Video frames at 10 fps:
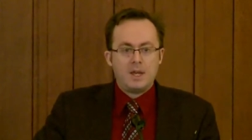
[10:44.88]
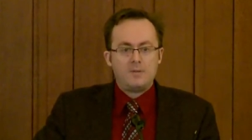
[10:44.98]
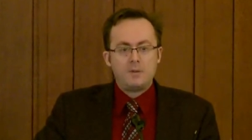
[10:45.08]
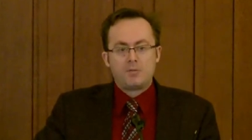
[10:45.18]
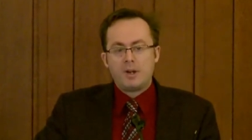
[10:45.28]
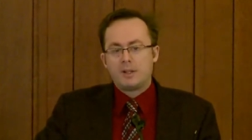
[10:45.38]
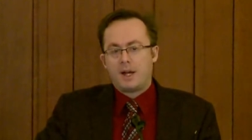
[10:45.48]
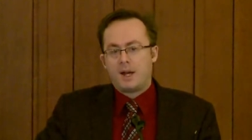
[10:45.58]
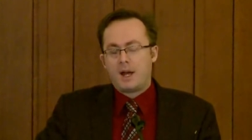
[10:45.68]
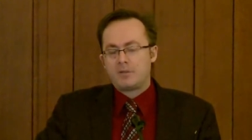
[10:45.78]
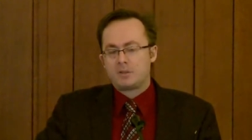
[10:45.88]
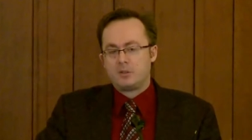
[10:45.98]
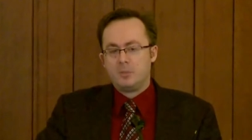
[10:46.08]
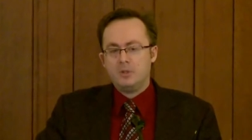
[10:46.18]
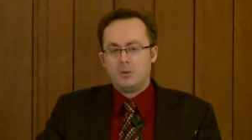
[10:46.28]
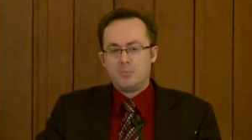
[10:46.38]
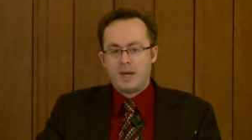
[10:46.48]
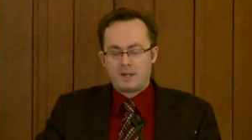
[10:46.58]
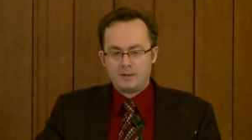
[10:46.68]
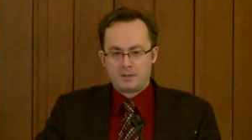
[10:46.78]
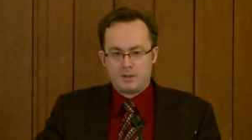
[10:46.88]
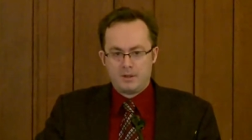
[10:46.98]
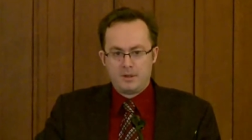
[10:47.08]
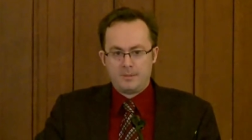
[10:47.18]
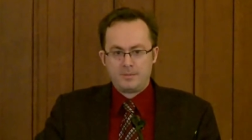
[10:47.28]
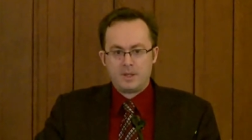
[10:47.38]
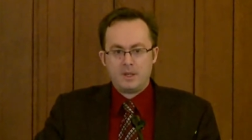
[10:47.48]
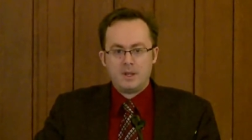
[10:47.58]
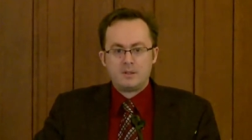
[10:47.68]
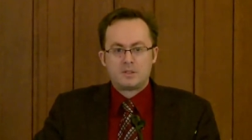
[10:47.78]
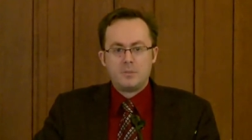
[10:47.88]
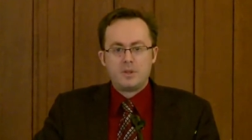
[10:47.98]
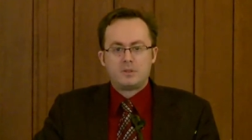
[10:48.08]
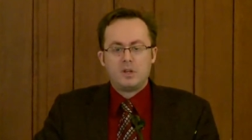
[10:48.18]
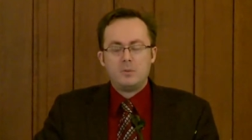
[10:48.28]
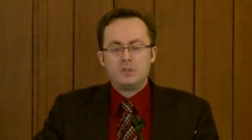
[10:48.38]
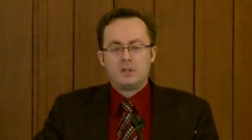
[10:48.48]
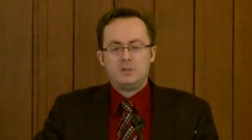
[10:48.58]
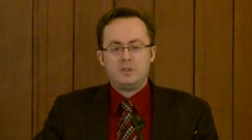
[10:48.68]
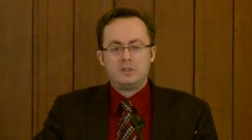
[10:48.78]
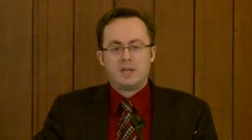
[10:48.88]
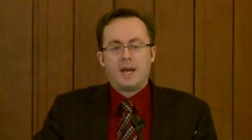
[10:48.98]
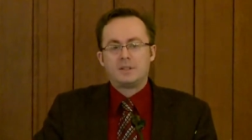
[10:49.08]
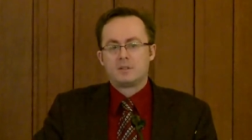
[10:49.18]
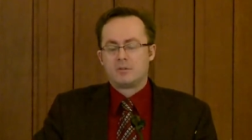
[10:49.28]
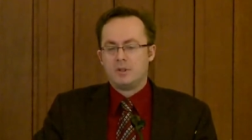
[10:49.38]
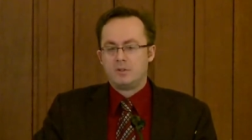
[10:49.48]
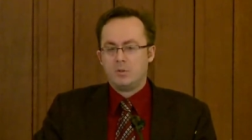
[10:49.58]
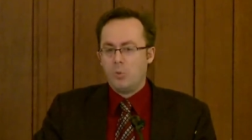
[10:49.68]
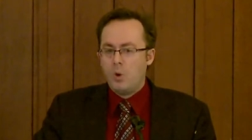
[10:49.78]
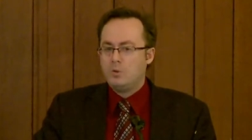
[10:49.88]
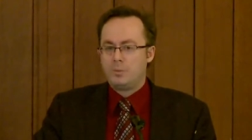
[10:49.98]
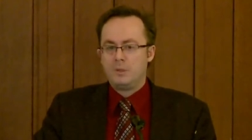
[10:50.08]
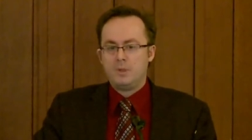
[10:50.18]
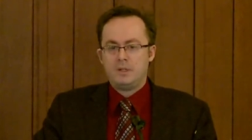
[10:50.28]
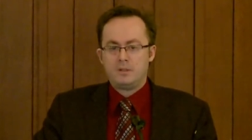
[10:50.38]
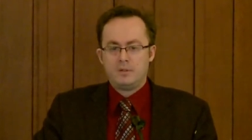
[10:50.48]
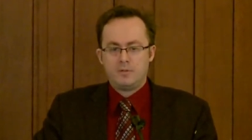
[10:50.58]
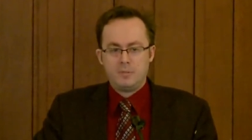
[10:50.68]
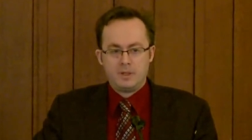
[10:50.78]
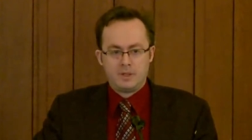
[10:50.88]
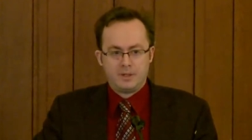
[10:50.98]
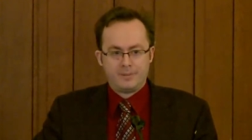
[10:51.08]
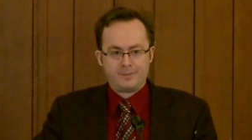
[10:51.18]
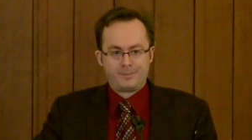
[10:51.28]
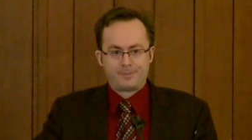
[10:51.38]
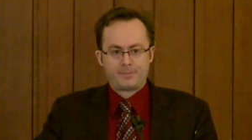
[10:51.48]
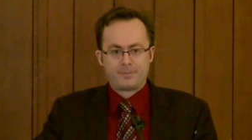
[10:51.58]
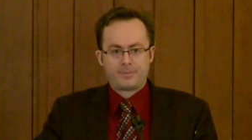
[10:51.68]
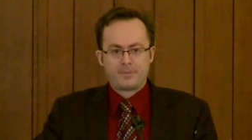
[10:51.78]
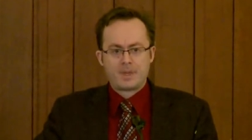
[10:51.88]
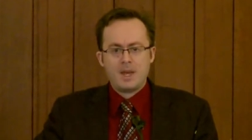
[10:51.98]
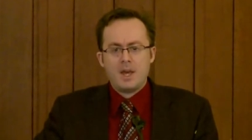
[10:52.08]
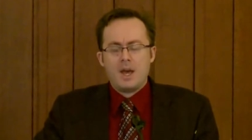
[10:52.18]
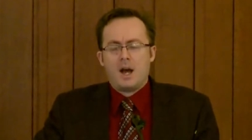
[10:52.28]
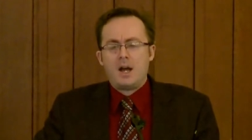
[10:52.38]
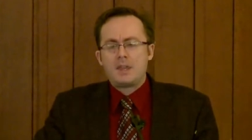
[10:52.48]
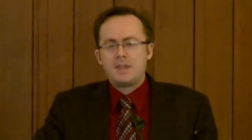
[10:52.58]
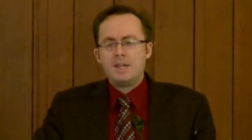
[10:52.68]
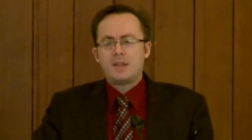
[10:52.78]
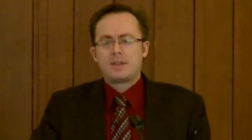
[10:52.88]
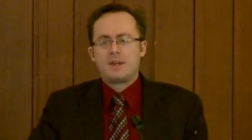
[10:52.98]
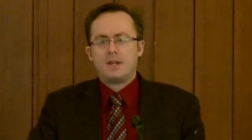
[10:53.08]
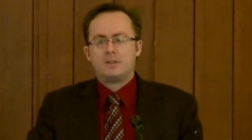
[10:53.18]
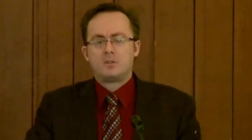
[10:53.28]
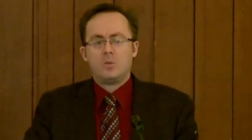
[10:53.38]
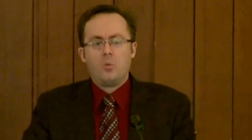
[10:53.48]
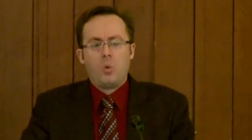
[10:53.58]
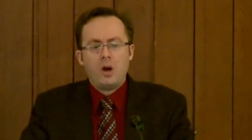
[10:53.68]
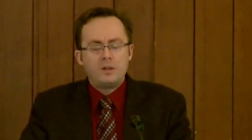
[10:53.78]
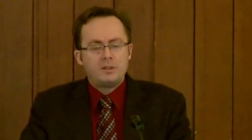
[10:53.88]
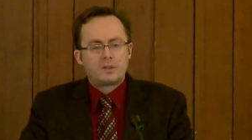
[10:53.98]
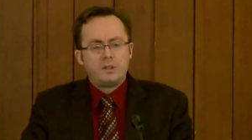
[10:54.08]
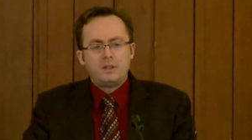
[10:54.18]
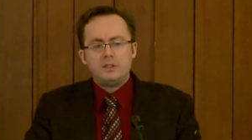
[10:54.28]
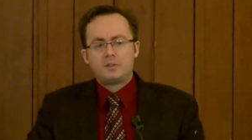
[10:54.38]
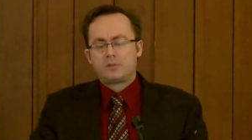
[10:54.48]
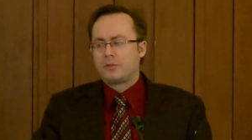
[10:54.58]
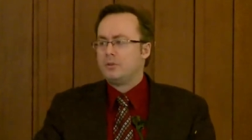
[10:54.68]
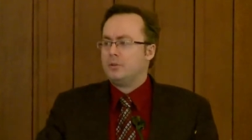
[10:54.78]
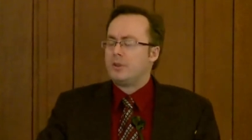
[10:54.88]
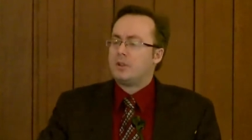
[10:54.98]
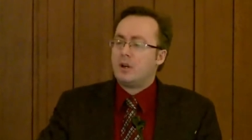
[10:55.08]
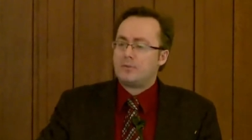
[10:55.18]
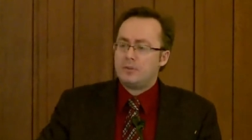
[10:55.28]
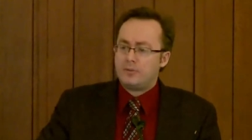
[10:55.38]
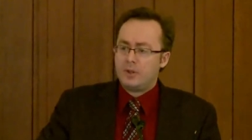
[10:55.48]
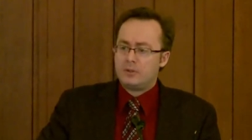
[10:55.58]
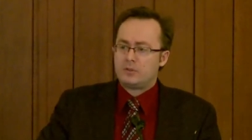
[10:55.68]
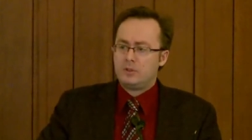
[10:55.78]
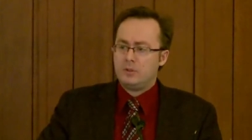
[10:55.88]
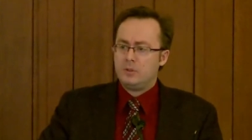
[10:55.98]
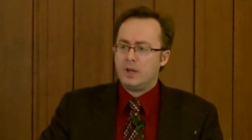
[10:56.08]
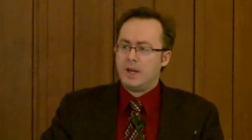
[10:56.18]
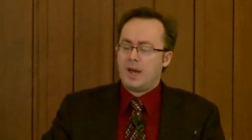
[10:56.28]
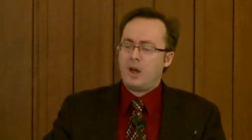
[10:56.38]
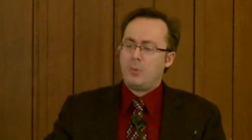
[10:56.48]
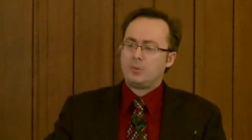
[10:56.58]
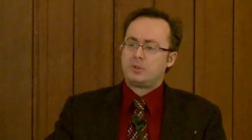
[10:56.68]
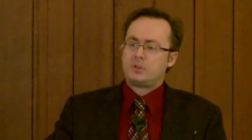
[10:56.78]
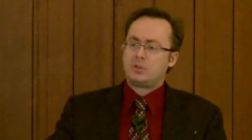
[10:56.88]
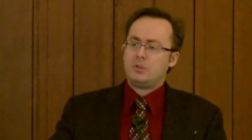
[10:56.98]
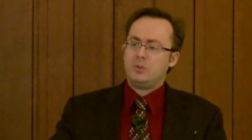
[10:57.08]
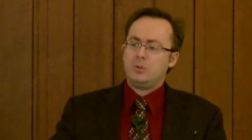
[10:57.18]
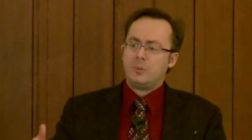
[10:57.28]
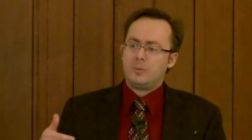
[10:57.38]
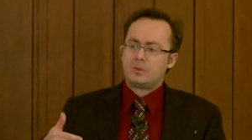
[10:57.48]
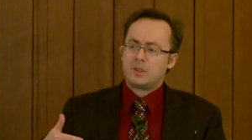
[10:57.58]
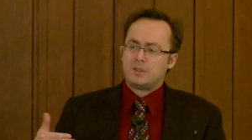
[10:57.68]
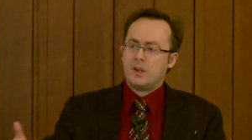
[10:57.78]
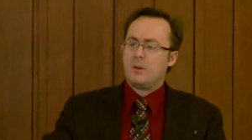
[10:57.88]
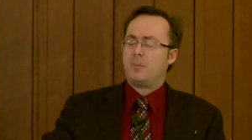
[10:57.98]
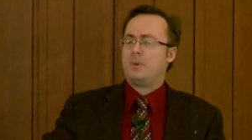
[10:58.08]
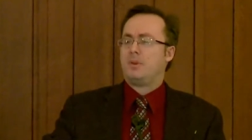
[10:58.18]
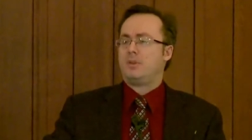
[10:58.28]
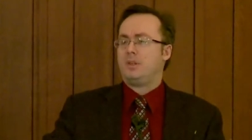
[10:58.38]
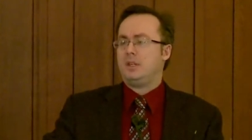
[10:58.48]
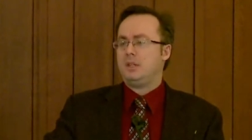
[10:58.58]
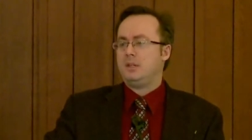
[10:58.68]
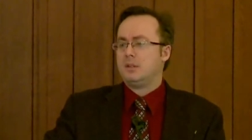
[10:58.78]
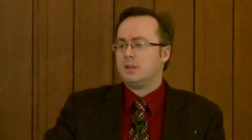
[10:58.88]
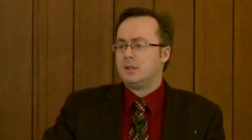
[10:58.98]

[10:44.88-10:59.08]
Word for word: If you've read Aristotle but not MacIntyre, some of the terminology and categories won't be immediately familiar. I think that while it's clearly true that After Virtue helped to set up the